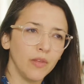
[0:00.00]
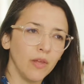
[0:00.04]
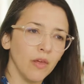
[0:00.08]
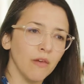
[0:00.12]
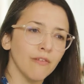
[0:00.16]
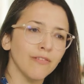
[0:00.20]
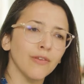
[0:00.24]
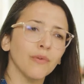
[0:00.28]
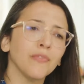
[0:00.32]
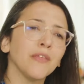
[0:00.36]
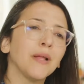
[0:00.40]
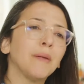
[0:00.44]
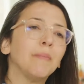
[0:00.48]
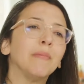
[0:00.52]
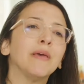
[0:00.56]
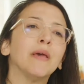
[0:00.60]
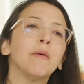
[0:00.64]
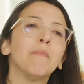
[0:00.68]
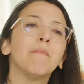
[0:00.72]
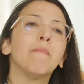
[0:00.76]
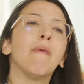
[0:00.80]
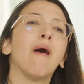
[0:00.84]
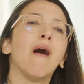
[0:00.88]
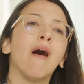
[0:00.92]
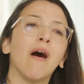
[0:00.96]
So there'll be a
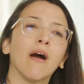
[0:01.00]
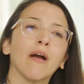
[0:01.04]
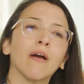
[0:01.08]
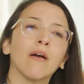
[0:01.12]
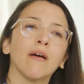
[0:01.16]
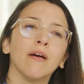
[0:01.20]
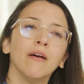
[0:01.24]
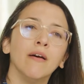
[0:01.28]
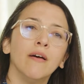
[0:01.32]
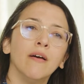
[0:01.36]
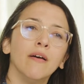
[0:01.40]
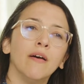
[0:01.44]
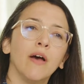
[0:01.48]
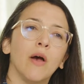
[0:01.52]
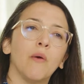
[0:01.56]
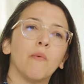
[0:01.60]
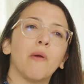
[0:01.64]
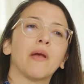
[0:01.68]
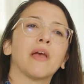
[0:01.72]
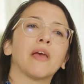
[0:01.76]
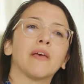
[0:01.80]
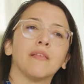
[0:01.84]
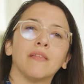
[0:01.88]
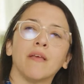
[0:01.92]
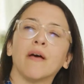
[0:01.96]
mark, a
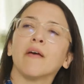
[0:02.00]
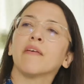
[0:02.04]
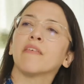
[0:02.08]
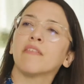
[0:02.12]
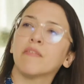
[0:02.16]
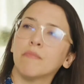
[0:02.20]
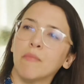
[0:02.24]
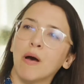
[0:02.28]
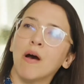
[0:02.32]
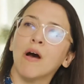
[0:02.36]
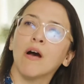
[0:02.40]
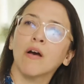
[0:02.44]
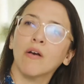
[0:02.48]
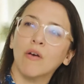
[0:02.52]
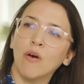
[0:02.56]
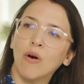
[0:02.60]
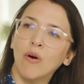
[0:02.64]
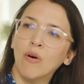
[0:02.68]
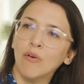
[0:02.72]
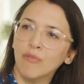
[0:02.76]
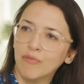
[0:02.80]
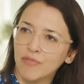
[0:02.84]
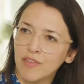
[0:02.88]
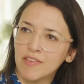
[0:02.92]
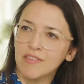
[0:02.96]
recognised mark
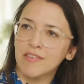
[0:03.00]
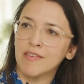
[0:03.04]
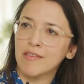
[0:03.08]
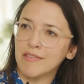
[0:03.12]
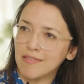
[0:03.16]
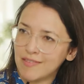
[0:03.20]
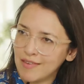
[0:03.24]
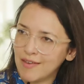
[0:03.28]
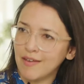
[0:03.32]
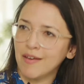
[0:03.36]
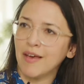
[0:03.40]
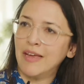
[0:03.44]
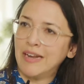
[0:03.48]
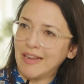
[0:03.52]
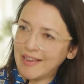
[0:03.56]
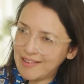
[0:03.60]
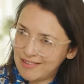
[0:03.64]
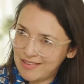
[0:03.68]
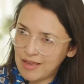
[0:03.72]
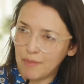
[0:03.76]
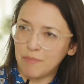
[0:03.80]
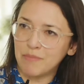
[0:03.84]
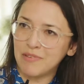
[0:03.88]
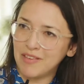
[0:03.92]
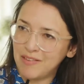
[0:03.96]
of this is an
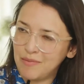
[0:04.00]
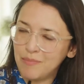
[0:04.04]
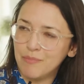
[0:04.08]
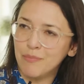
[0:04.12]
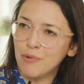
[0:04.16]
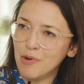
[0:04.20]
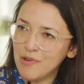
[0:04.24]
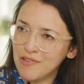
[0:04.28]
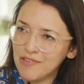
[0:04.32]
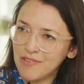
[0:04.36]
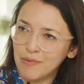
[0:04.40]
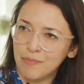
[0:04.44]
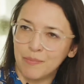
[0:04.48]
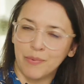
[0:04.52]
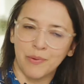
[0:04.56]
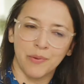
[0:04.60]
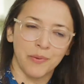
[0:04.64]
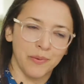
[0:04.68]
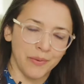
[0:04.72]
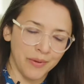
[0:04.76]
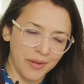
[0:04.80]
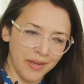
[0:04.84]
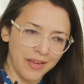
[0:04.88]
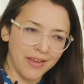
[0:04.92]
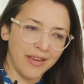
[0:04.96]
accepted
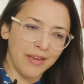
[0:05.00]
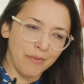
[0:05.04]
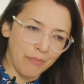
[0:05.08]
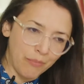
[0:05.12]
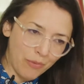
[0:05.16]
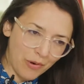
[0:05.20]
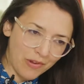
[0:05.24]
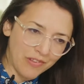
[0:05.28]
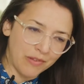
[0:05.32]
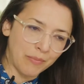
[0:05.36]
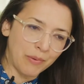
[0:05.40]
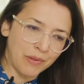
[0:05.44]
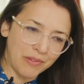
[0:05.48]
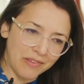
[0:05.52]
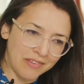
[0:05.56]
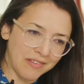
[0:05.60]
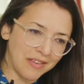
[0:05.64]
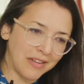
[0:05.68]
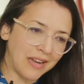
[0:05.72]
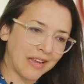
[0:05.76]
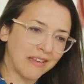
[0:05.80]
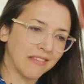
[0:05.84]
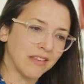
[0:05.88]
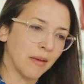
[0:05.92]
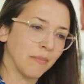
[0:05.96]
principle. In principle, this is
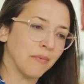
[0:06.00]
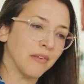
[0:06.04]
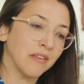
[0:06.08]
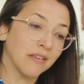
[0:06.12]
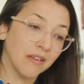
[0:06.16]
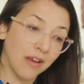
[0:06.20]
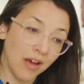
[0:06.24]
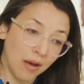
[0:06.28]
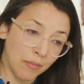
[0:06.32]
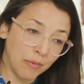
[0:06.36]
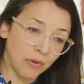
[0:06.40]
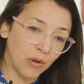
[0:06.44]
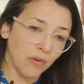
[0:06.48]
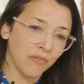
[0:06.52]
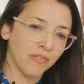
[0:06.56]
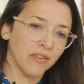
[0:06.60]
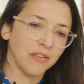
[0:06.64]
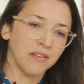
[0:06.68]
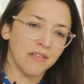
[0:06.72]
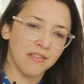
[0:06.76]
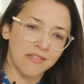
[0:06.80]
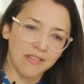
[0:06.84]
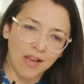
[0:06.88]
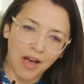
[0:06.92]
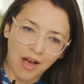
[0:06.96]
an accepted carbon offset.
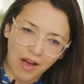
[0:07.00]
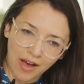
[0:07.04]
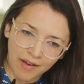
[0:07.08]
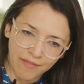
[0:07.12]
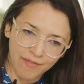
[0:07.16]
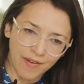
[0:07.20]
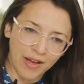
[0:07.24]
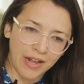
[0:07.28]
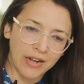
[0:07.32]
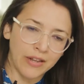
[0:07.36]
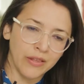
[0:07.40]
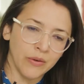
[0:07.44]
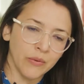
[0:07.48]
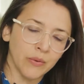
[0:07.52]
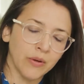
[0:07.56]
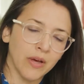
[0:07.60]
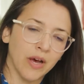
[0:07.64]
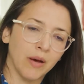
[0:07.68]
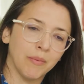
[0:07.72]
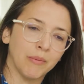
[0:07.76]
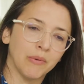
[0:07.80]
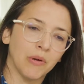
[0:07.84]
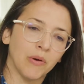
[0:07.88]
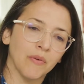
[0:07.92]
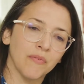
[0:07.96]
This is a high value
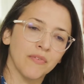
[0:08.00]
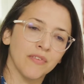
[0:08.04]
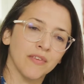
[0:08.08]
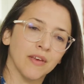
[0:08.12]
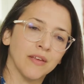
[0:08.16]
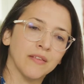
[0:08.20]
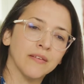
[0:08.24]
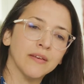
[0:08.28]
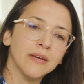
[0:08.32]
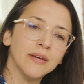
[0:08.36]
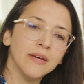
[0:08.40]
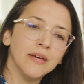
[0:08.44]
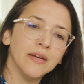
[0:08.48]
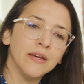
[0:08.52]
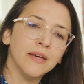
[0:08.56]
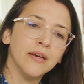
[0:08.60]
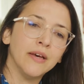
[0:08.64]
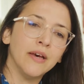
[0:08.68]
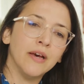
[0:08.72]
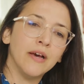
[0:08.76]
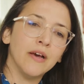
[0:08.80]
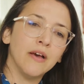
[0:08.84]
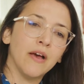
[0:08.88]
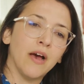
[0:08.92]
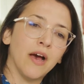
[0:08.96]
carbon offset.
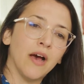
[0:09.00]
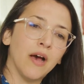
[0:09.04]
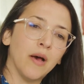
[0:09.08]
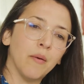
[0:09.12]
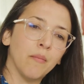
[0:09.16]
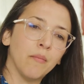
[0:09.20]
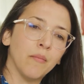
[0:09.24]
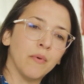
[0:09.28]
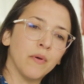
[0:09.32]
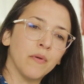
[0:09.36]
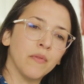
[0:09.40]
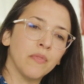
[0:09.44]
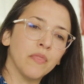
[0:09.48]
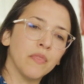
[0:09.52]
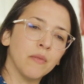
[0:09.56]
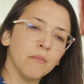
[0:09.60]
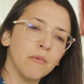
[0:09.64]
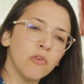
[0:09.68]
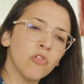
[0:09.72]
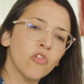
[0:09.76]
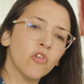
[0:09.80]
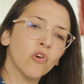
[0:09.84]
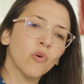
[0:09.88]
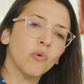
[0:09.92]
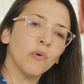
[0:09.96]
The
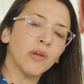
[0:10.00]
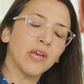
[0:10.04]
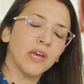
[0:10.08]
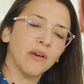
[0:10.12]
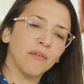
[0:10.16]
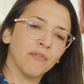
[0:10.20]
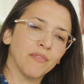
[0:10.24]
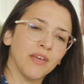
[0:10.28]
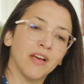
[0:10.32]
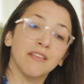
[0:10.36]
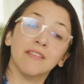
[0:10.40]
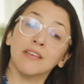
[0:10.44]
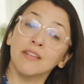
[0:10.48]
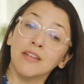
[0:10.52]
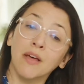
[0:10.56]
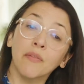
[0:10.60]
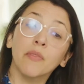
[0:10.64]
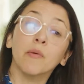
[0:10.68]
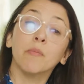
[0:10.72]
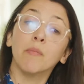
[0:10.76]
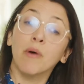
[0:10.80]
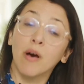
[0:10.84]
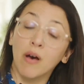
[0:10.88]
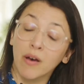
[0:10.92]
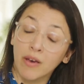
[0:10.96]
maturing of that and other
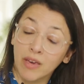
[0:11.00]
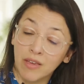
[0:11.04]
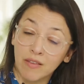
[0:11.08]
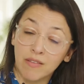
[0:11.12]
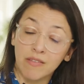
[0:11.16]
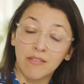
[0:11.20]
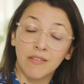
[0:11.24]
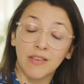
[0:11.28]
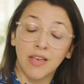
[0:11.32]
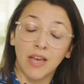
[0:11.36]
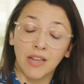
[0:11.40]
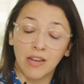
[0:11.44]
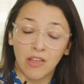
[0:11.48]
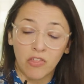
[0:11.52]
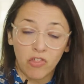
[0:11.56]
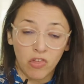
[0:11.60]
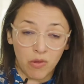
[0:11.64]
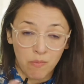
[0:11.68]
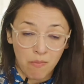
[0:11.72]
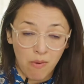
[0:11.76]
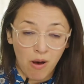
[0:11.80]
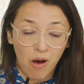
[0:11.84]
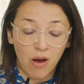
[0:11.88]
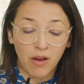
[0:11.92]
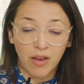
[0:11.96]
markets, the energy
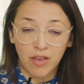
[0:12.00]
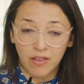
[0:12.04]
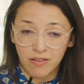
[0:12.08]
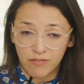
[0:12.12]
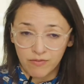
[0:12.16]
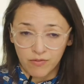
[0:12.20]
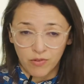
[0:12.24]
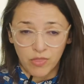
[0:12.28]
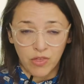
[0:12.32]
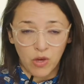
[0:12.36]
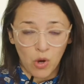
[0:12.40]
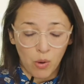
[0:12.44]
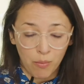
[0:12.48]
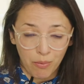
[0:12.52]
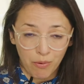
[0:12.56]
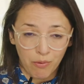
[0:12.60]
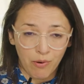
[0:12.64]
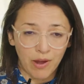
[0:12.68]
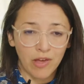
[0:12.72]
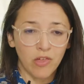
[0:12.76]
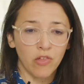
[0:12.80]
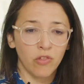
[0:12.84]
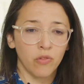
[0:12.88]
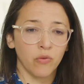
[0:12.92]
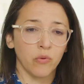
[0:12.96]
market for the
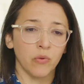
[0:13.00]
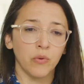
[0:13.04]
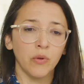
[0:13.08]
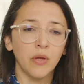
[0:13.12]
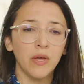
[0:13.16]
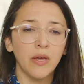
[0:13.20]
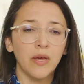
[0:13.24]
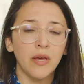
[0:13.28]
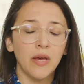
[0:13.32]
operational